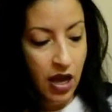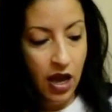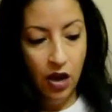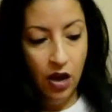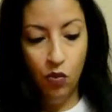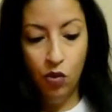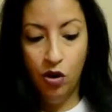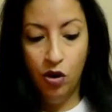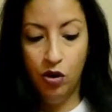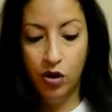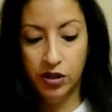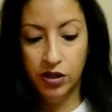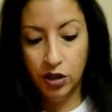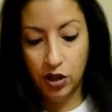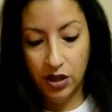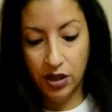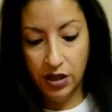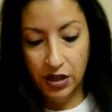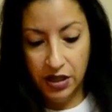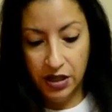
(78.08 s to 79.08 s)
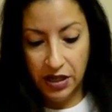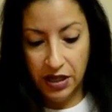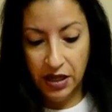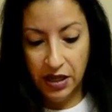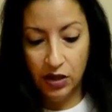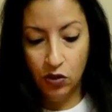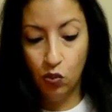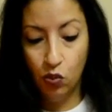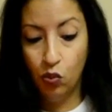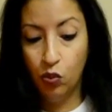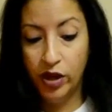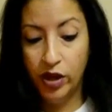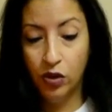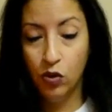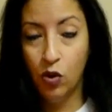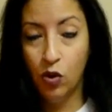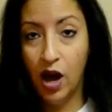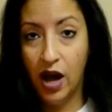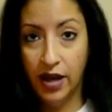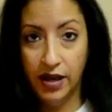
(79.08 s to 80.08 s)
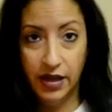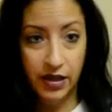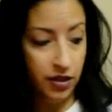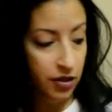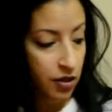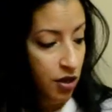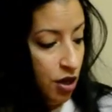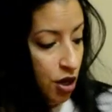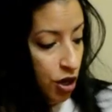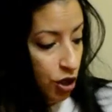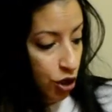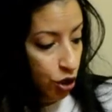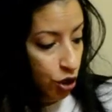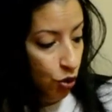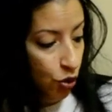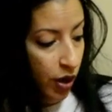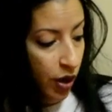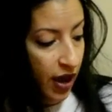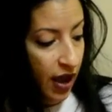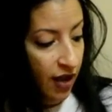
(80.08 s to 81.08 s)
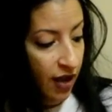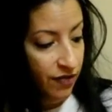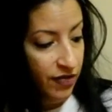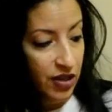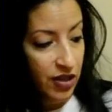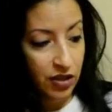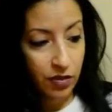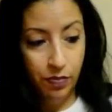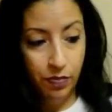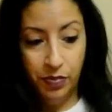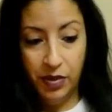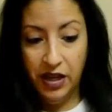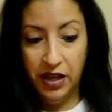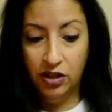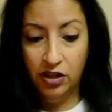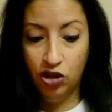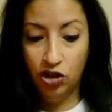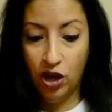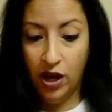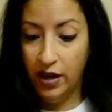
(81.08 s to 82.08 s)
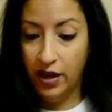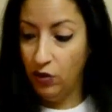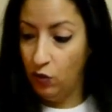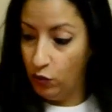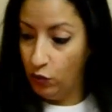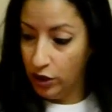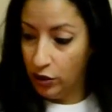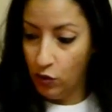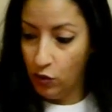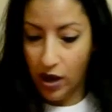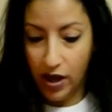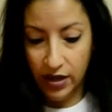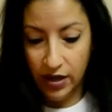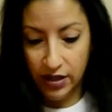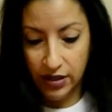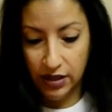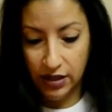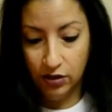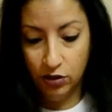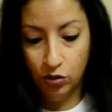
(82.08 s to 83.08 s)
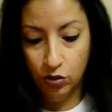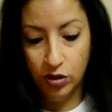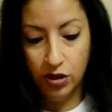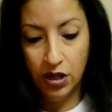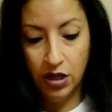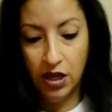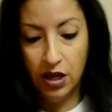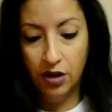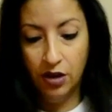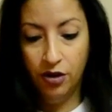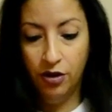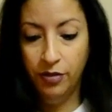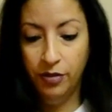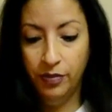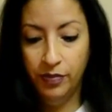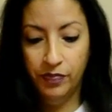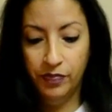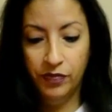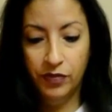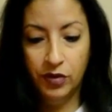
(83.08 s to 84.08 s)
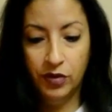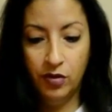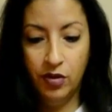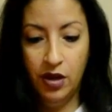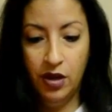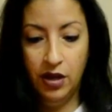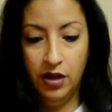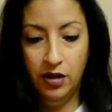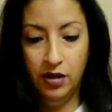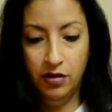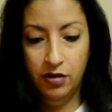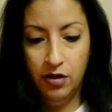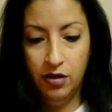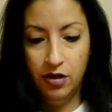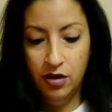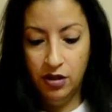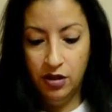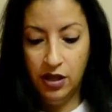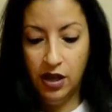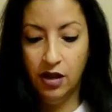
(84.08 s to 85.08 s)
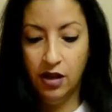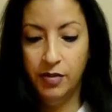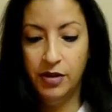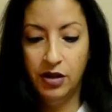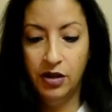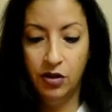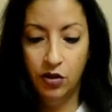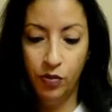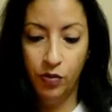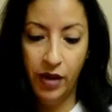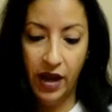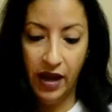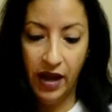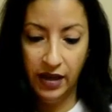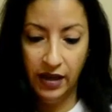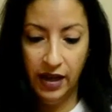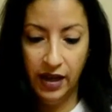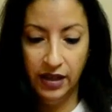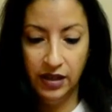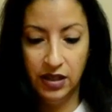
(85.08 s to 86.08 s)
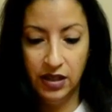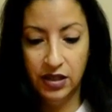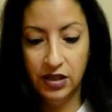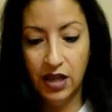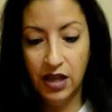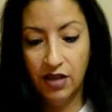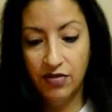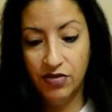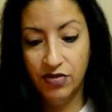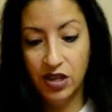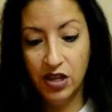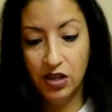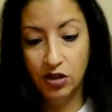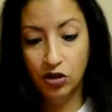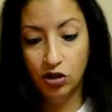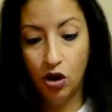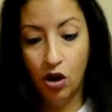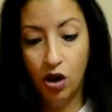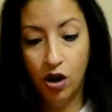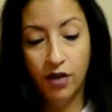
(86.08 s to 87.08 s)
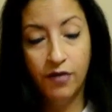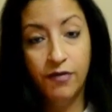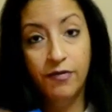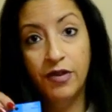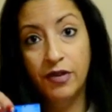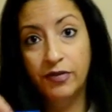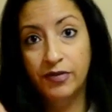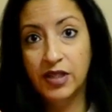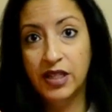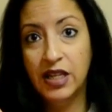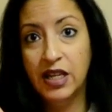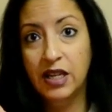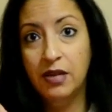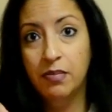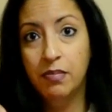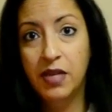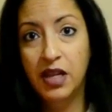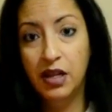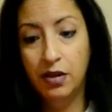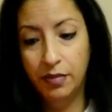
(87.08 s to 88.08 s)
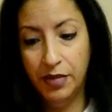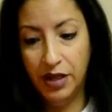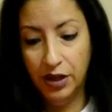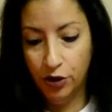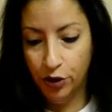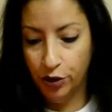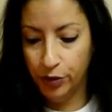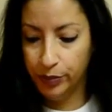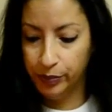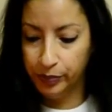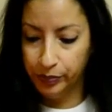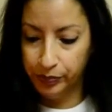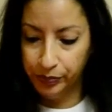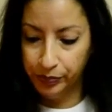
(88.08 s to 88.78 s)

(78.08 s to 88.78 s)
And we're also going to need wiggle eyes. So I have these big giant wiggle eyes as you see here. Okay, they come in a little pack like this, and these are 15 millimeters.